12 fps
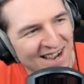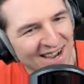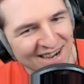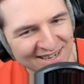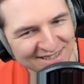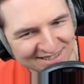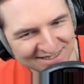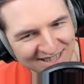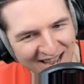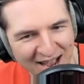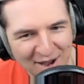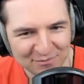a
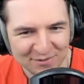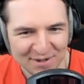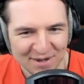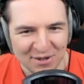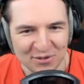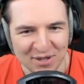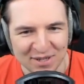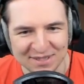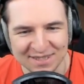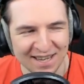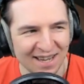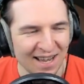staff. There's
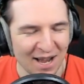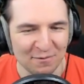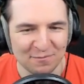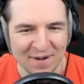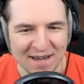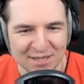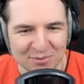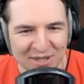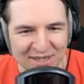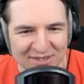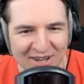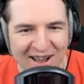a face with a
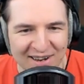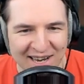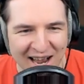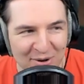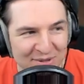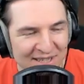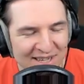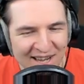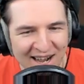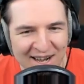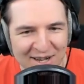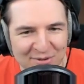tongue out,
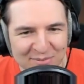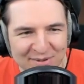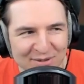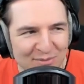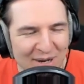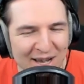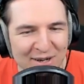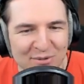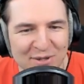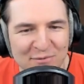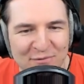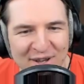a
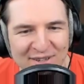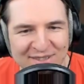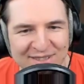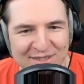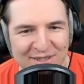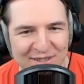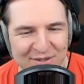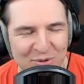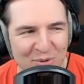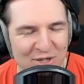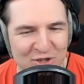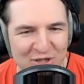reversed
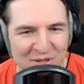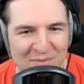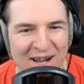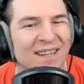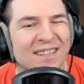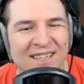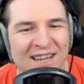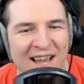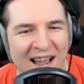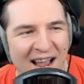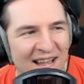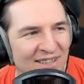question mark,
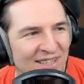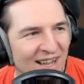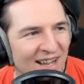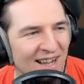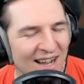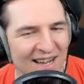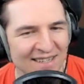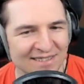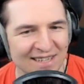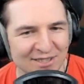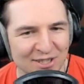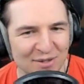and a
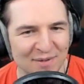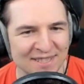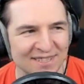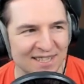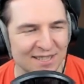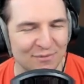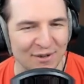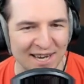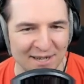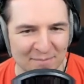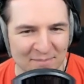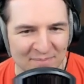sort of a 6
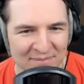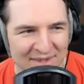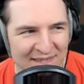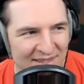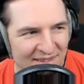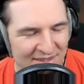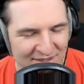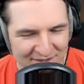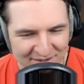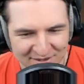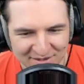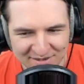thing.
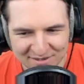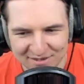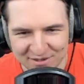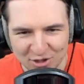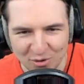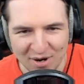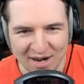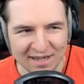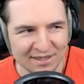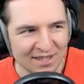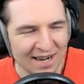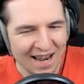So
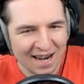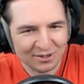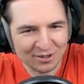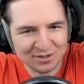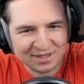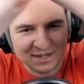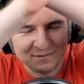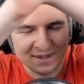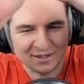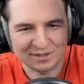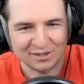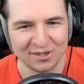diagonals and
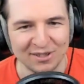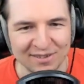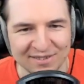vertical.